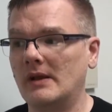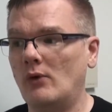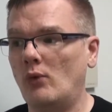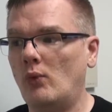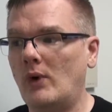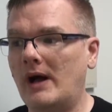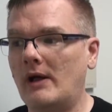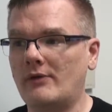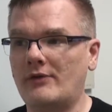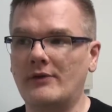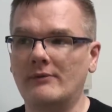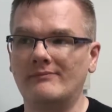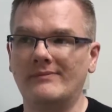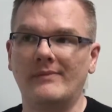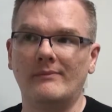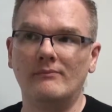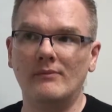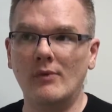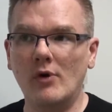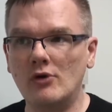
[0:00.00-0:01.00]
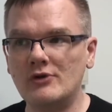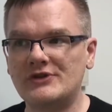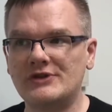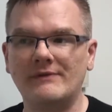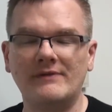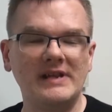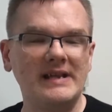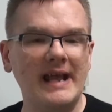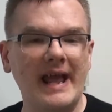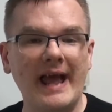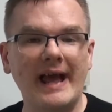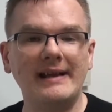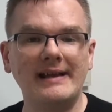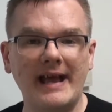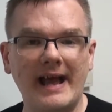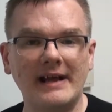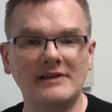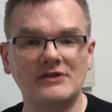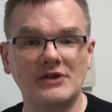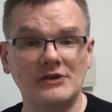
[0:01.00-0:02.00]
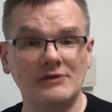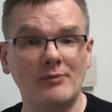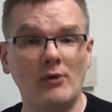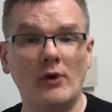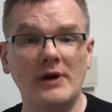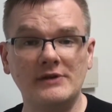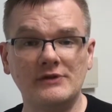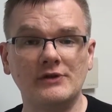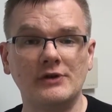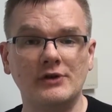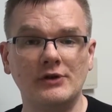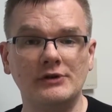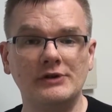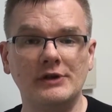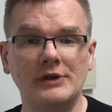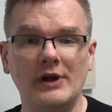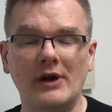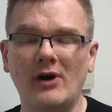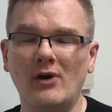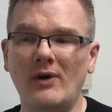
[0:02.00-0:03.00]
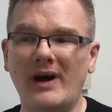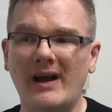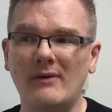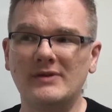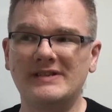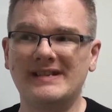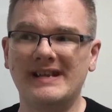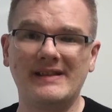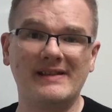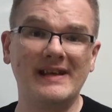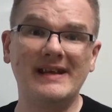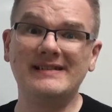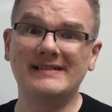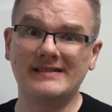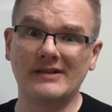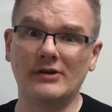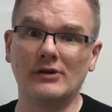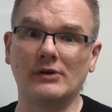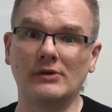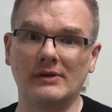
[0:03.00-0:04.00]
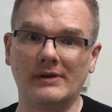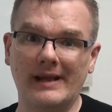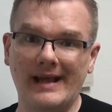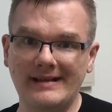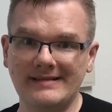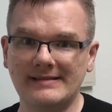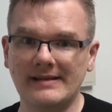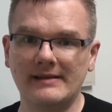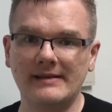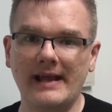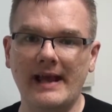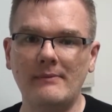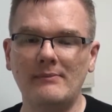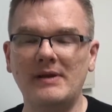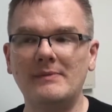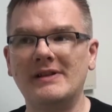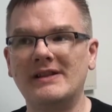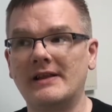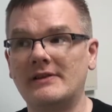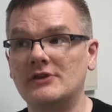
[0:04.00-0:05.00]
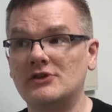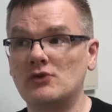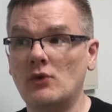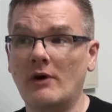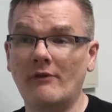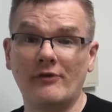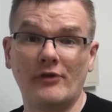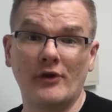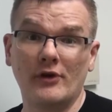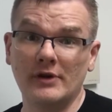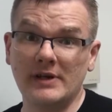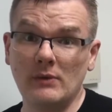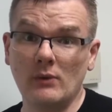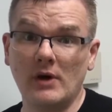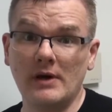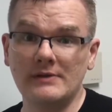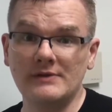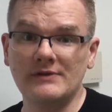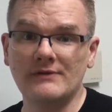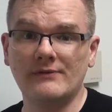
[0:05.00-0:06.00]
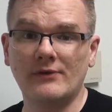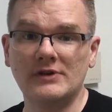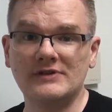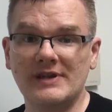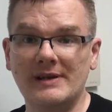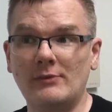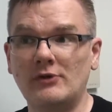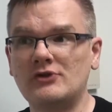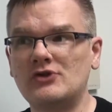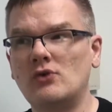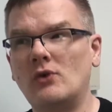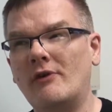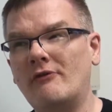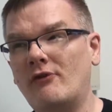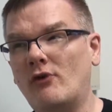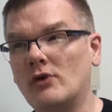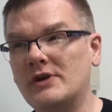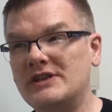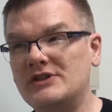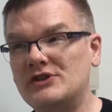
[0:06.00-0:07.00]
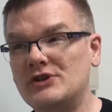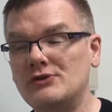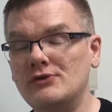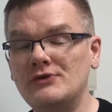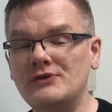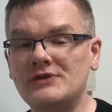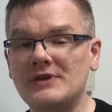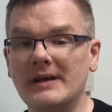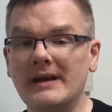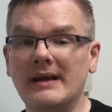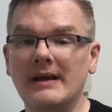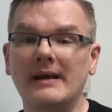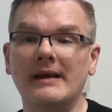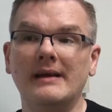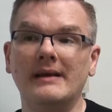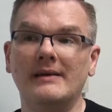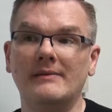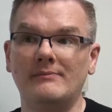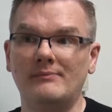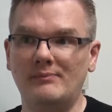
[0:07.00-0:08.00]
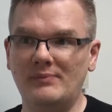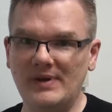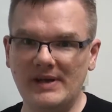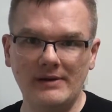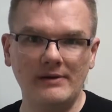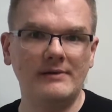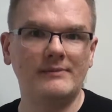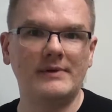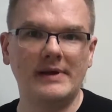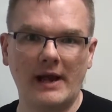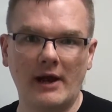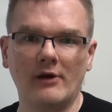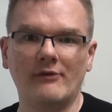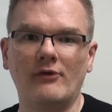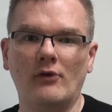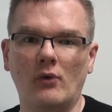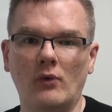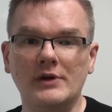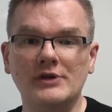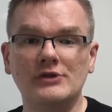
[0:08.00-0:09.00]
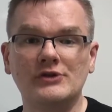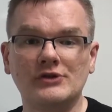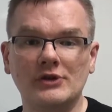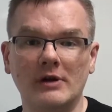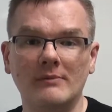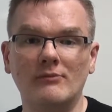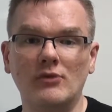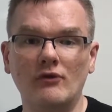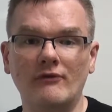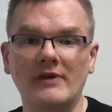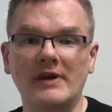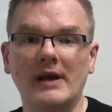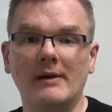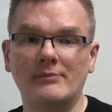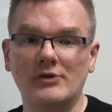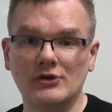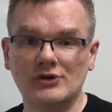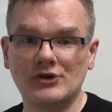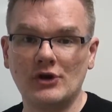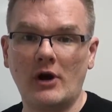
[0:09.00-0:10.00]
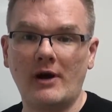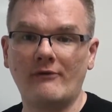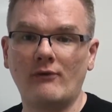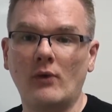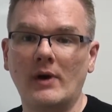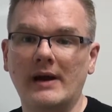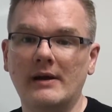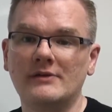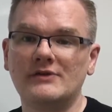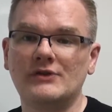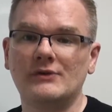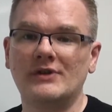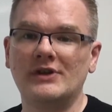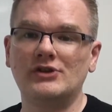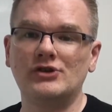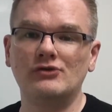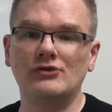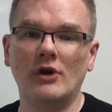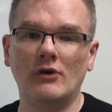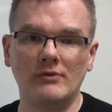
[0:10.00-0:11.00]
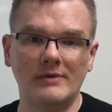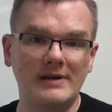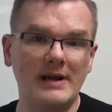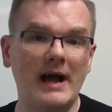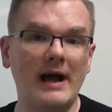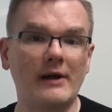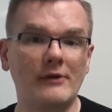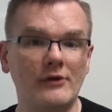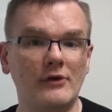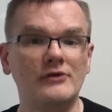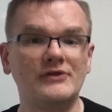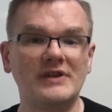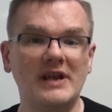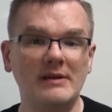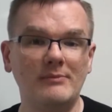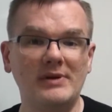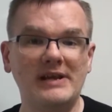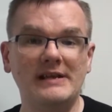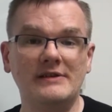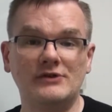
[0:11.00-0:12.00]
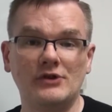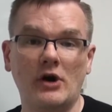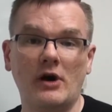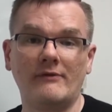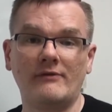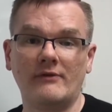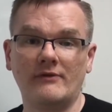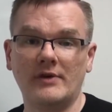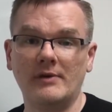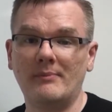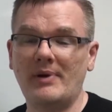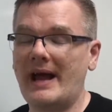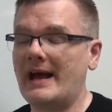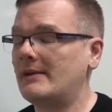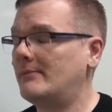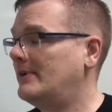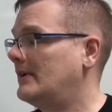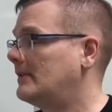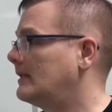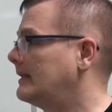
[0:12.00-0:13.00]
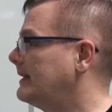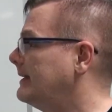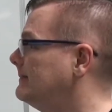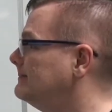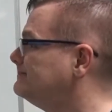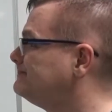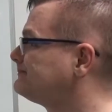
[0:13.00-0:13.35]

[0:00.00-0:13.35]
while the, most of the N access points are good to go, I would say things that are less than that, maybe like the 1230 ones, for example, 1242s, be careful when you start moving up your software so that you don't knock those APs off of compatibility.